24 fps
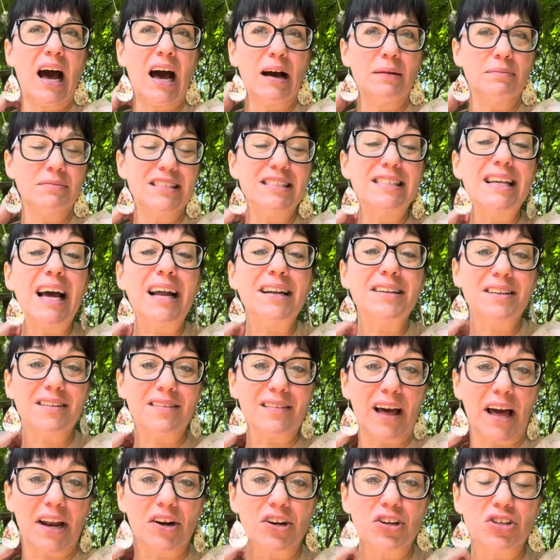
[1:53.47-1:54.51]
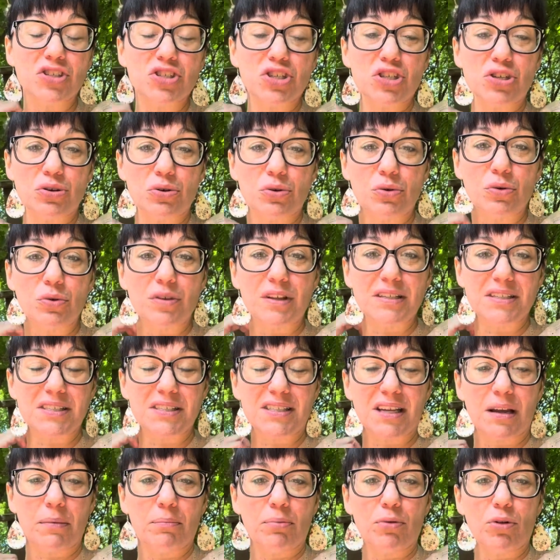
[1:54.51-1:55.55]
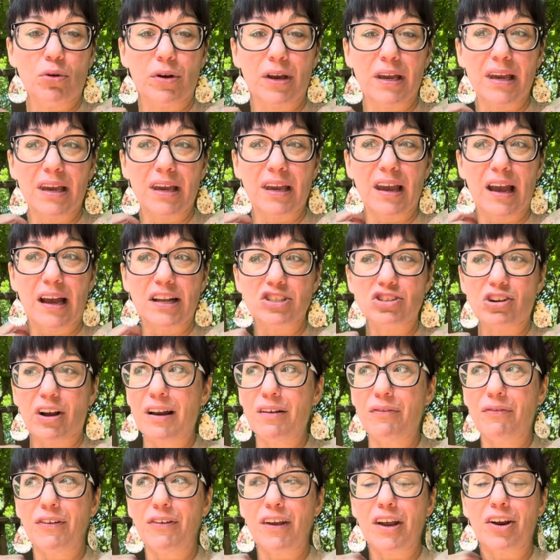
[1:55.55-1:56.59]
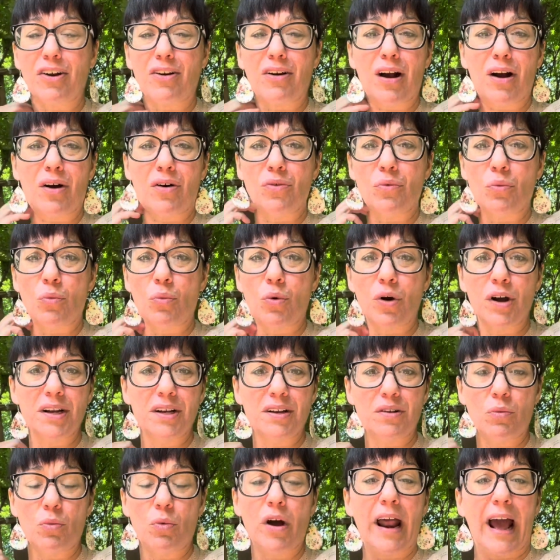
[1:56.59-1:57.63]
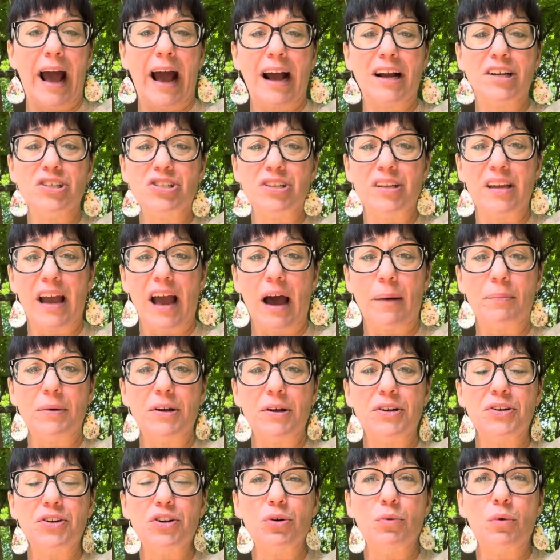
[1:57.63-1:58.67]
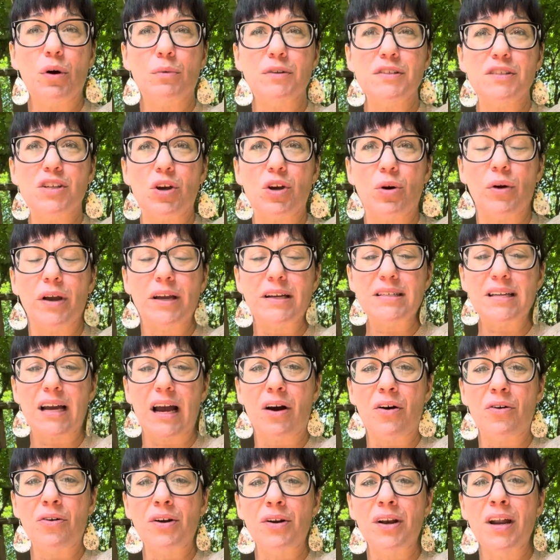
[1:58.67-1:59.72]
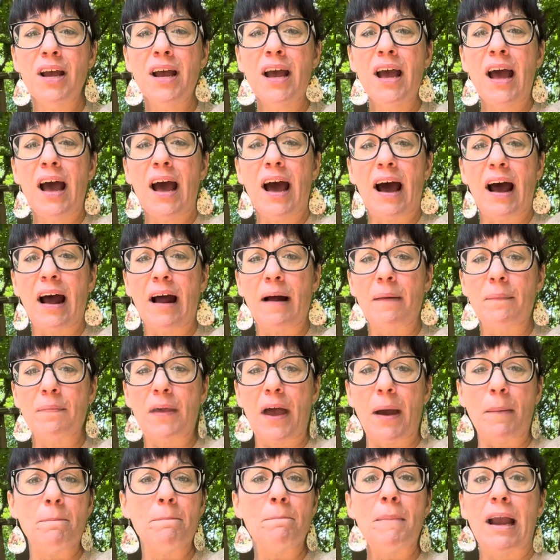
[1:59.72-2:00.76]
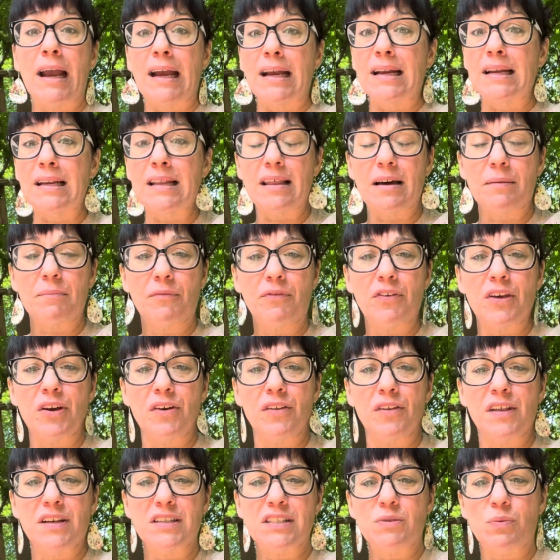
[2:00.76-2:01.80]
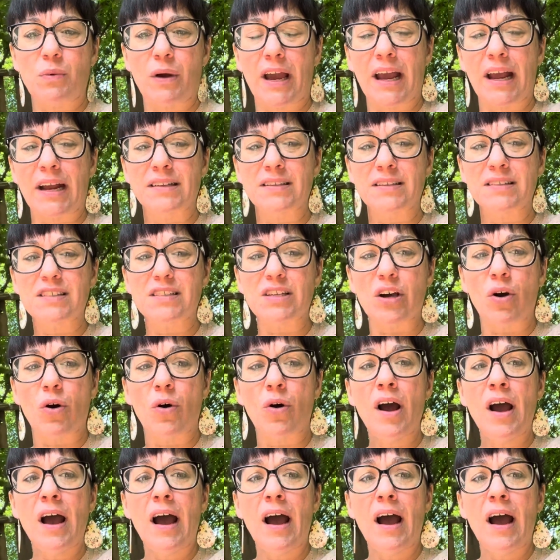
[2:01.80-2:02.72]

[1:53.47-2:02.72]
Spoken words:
send a letter to this employee and try to figure out what actually happened or what was going down that made them feel this way. And so